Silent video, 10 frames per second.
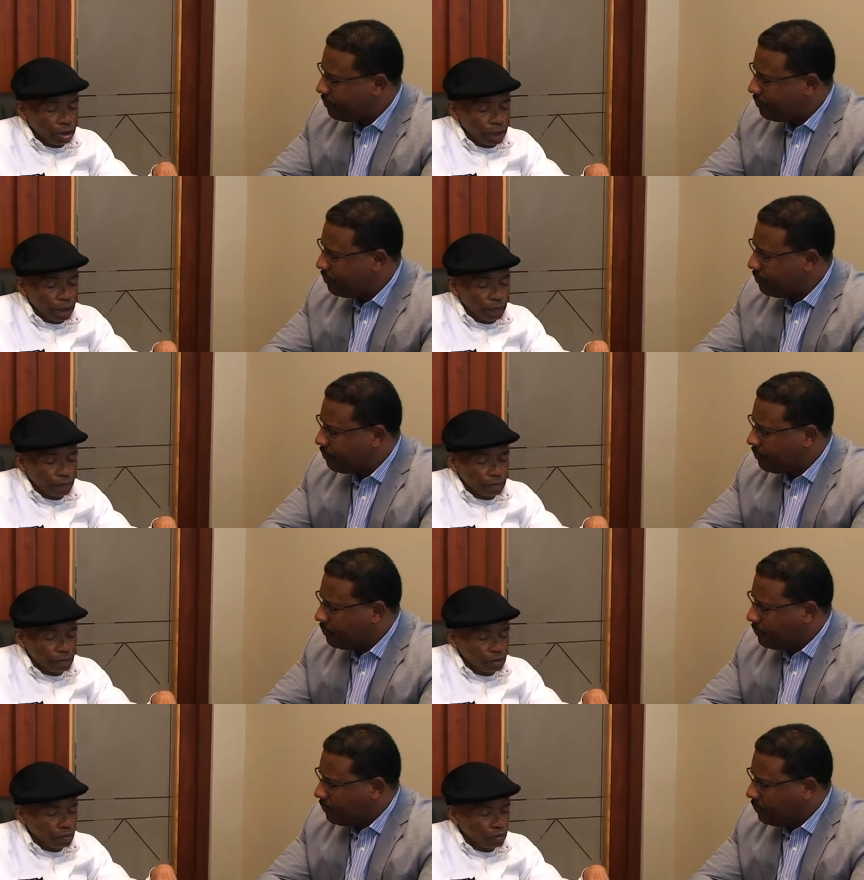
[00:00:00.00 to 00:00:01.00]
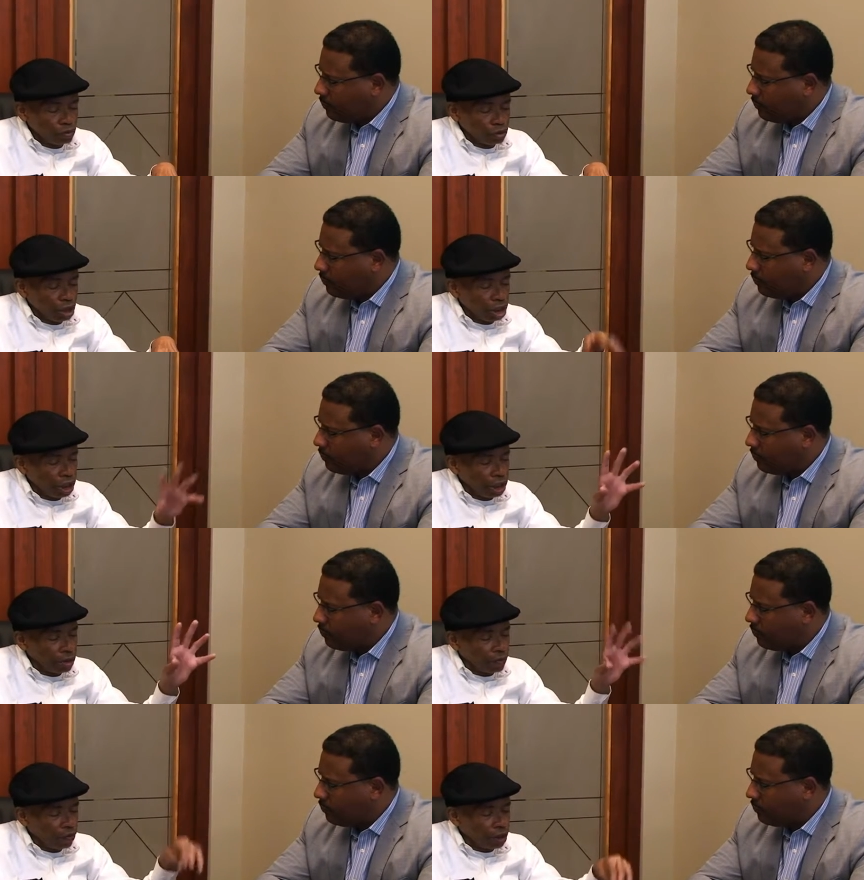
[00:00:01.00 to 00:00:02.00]
Speaker 1: Now,
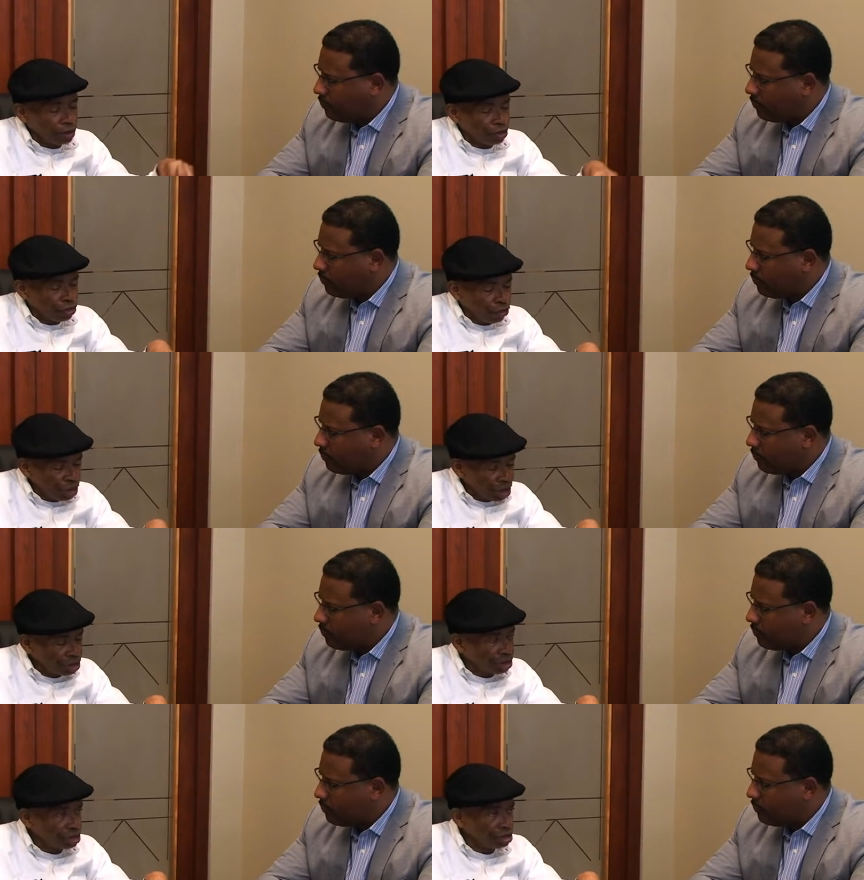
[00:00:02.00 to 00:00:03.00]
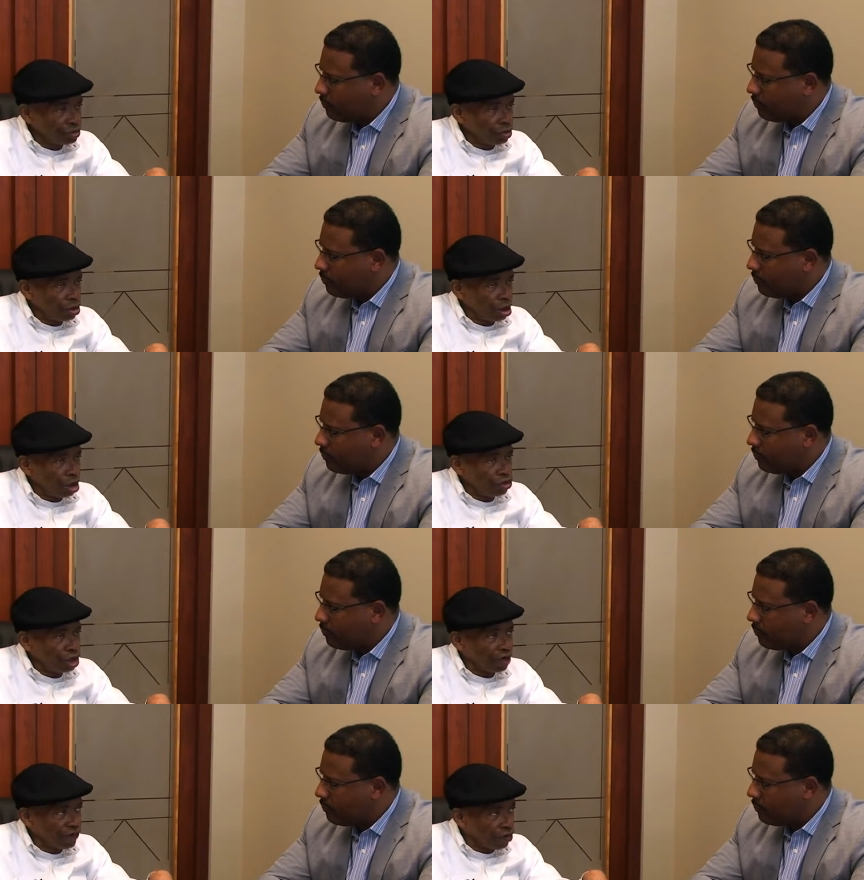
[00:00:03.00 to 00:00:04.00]
again, what three issues are you
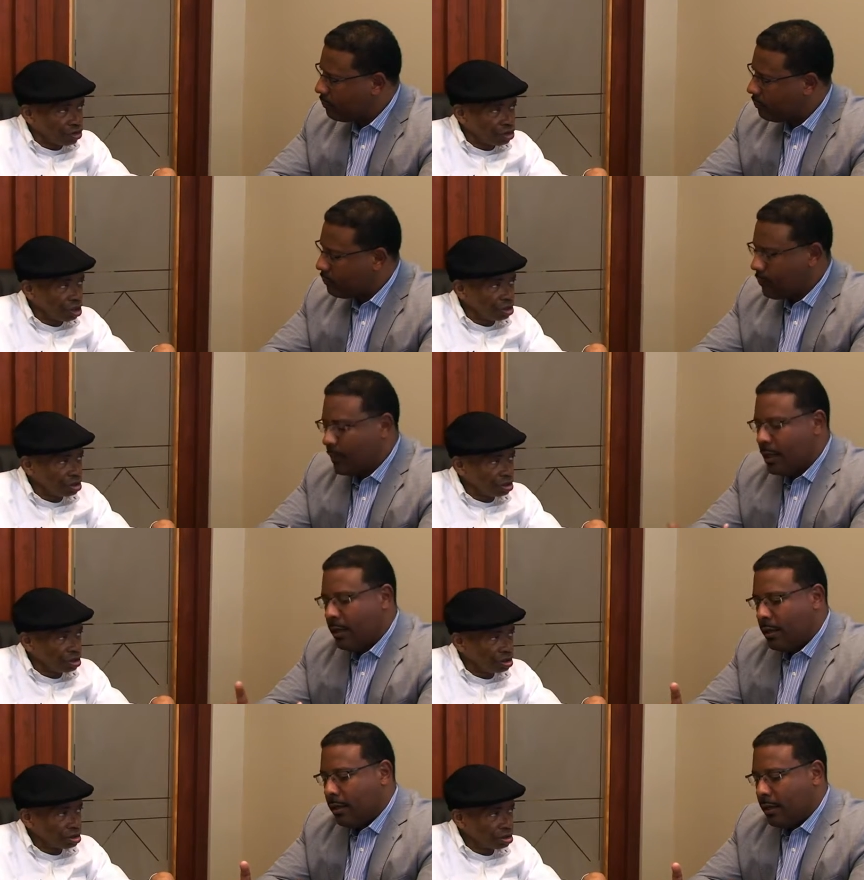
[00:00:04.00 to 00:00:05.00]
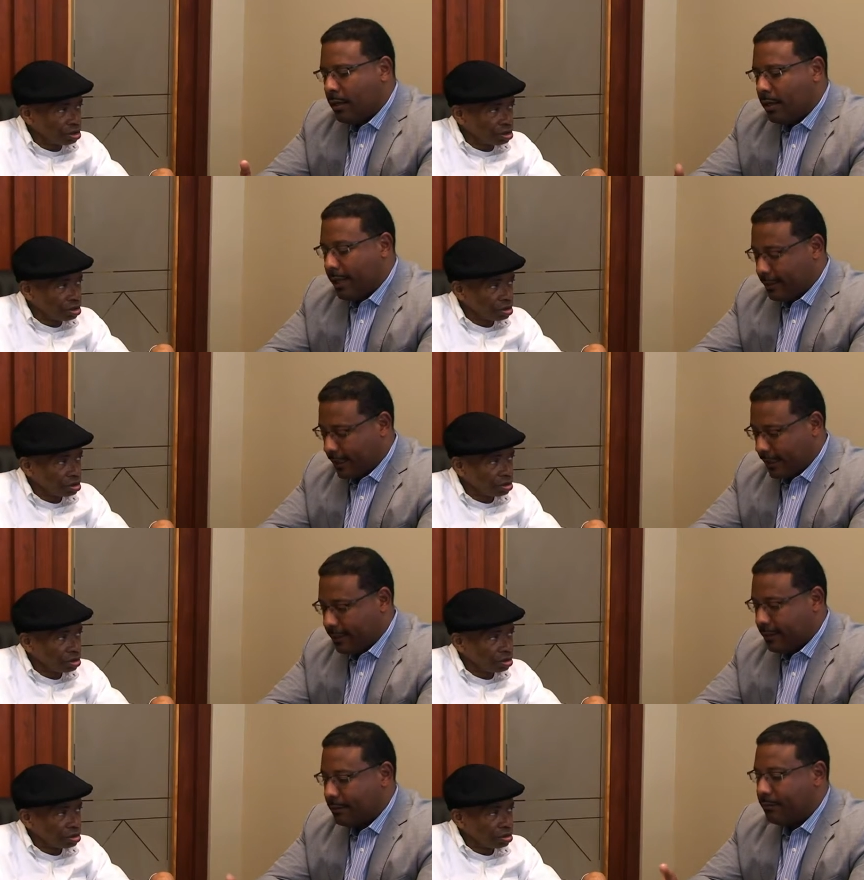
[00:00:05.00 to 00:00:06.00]
going to focus on?
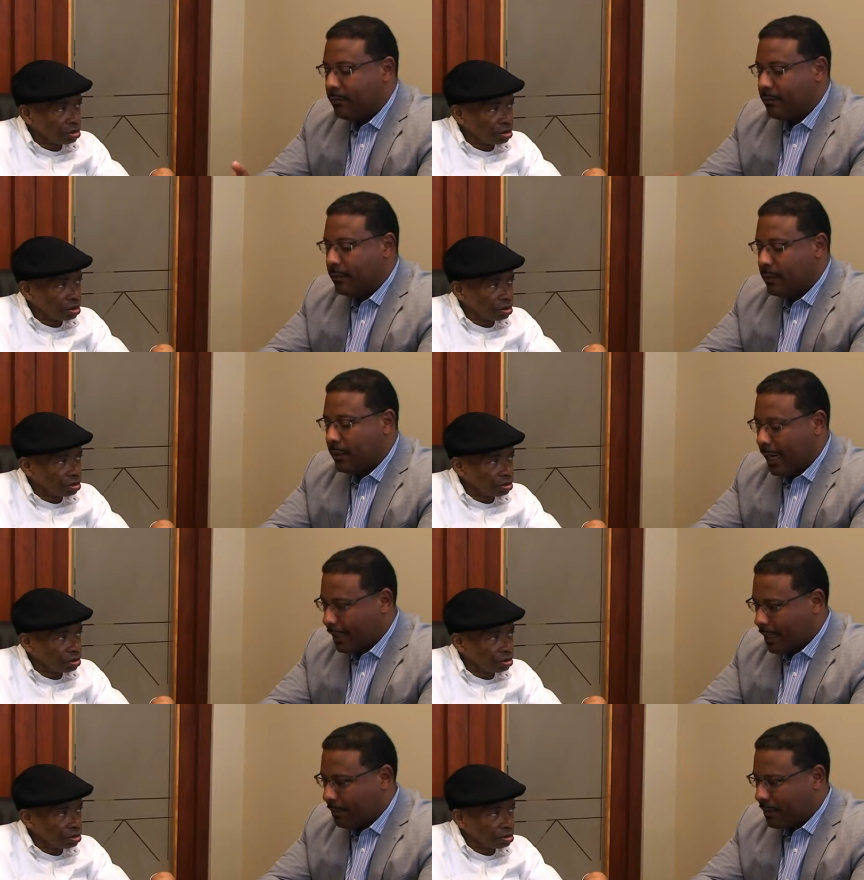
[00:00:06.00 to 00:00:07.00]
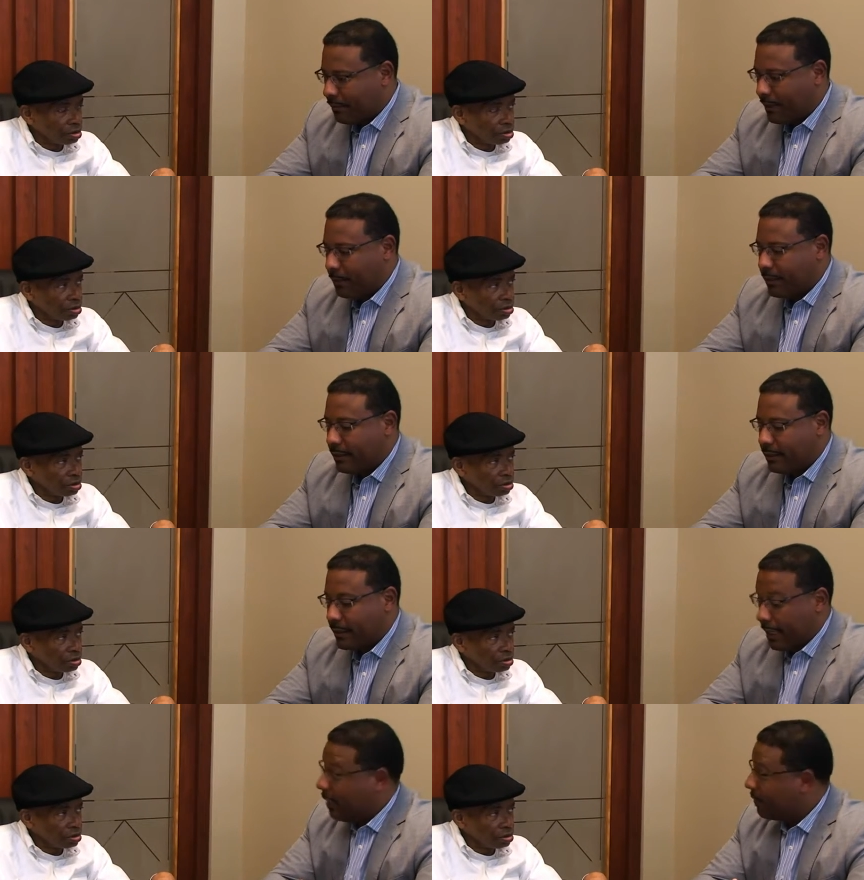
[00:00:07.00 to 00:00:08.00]
Speaker 2: Education, economic development,
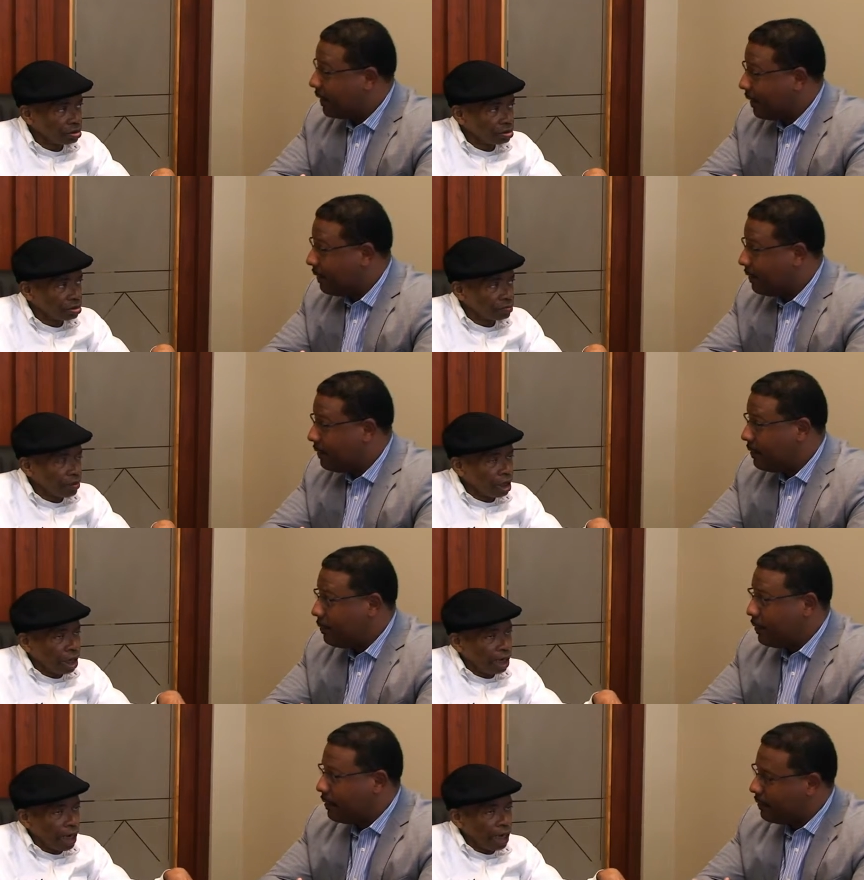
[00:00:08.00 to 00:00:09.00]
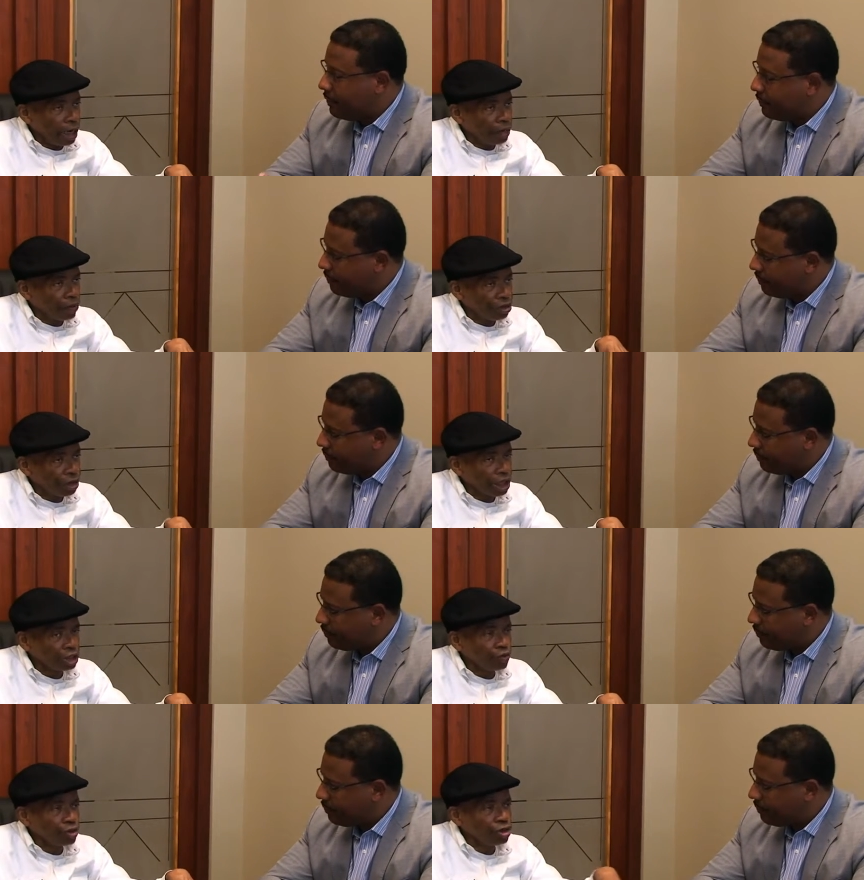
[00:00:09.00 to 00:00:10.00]
and healthcare.
Speaker 1: Yeah, and what
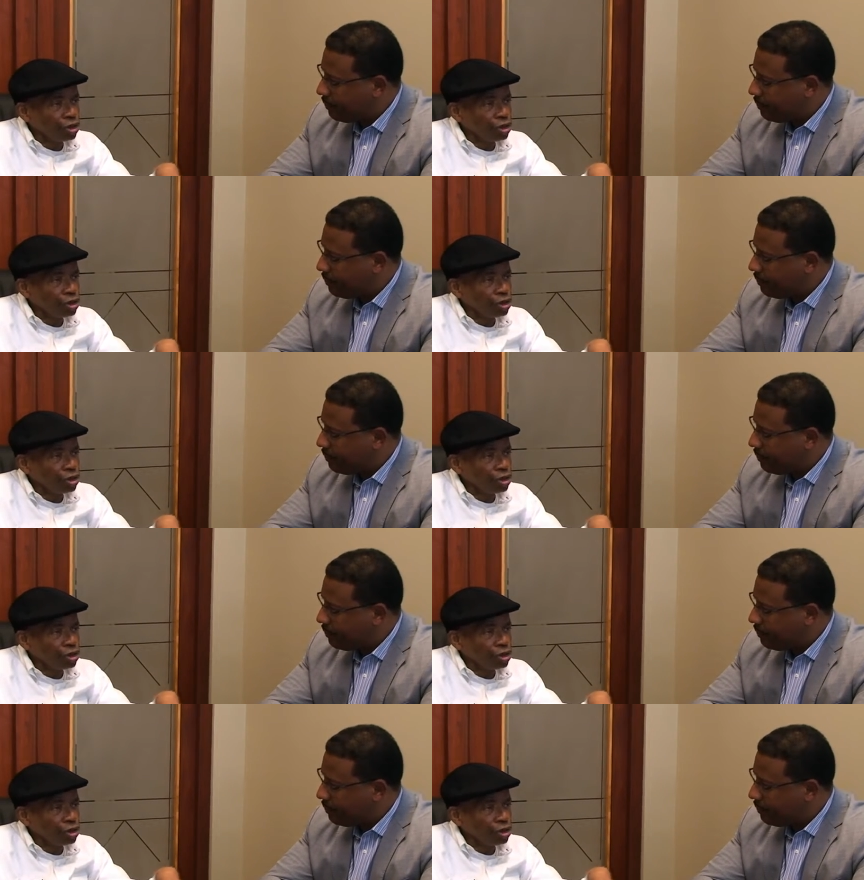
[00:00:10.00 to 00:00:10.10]
things will you